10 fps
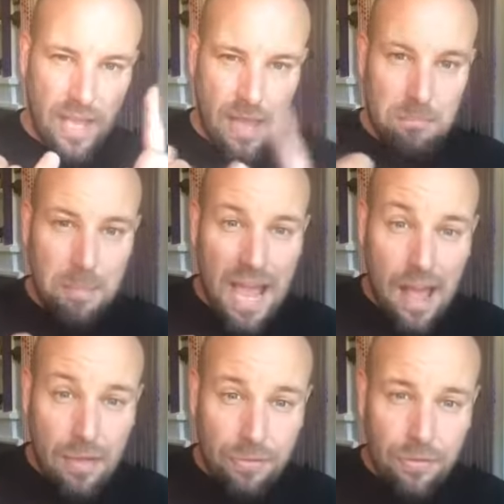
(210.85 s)

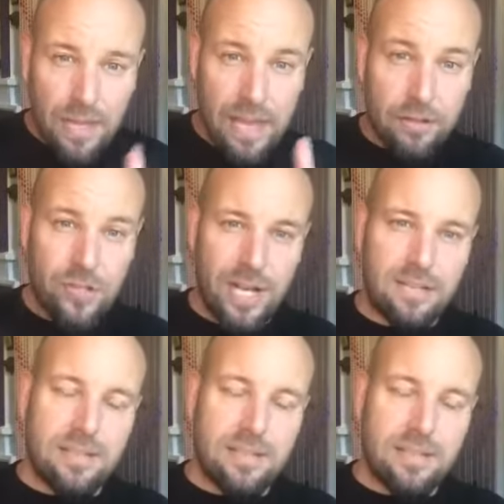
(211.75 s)
empath, energetic